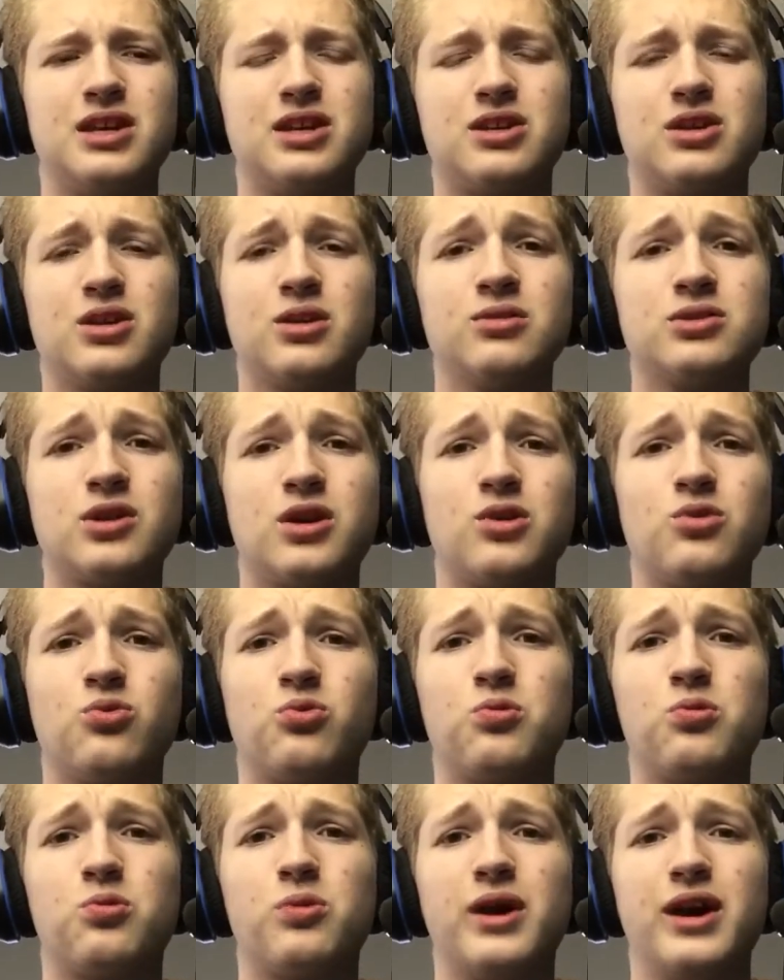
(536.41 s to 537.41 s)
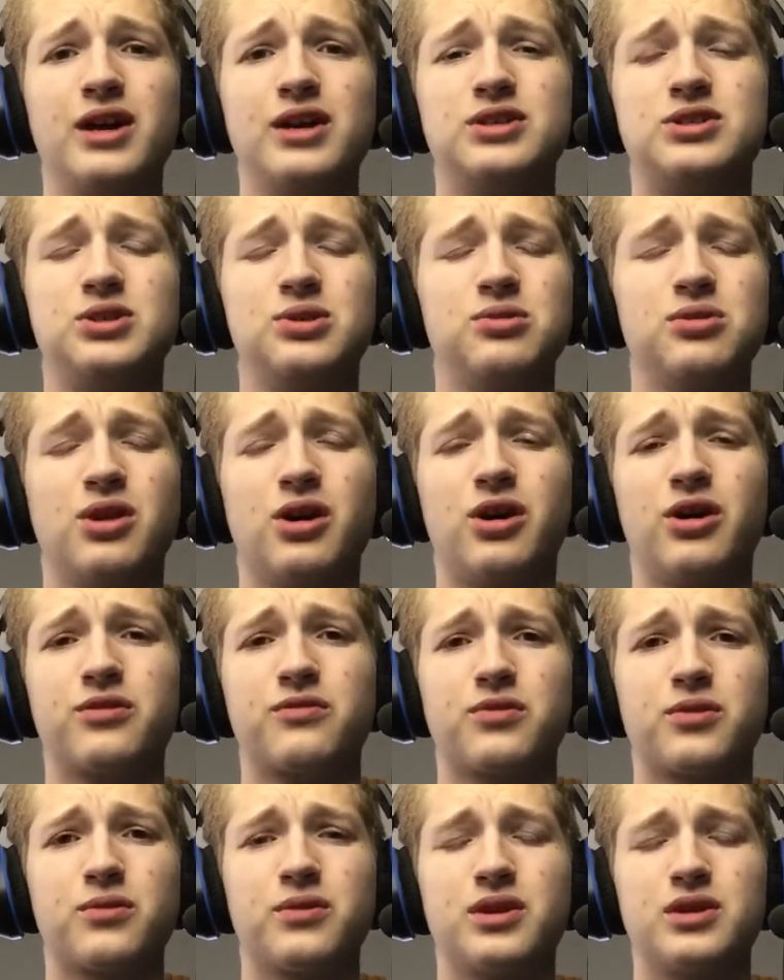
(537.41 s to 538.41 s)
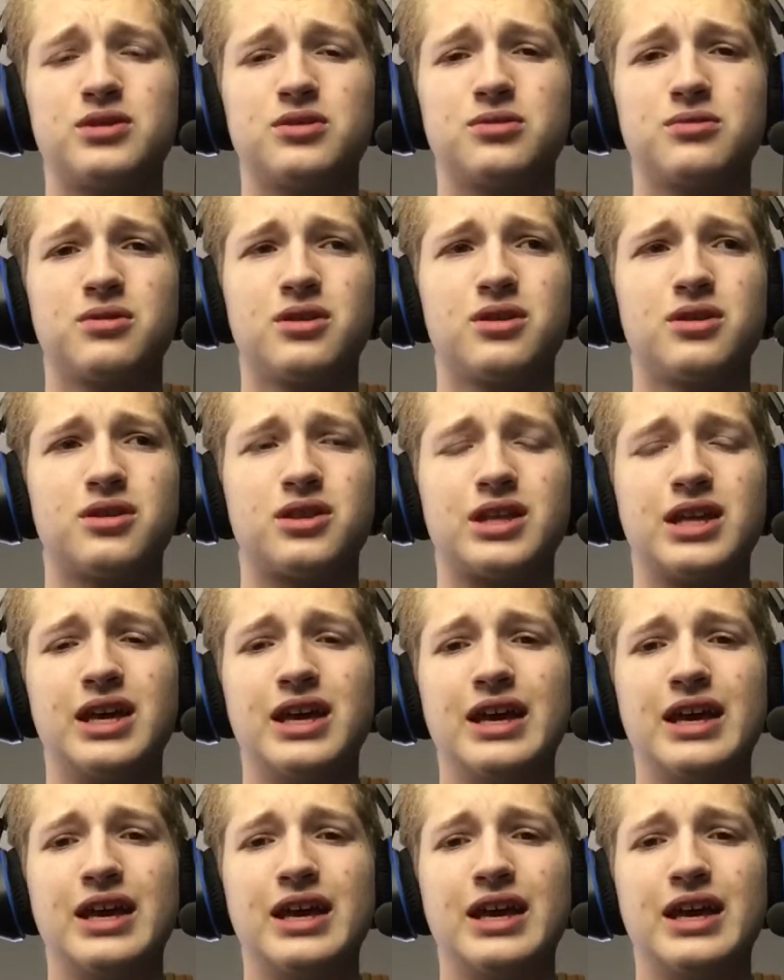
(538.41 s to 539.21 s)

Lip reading: it goes on way too long for what it's worth.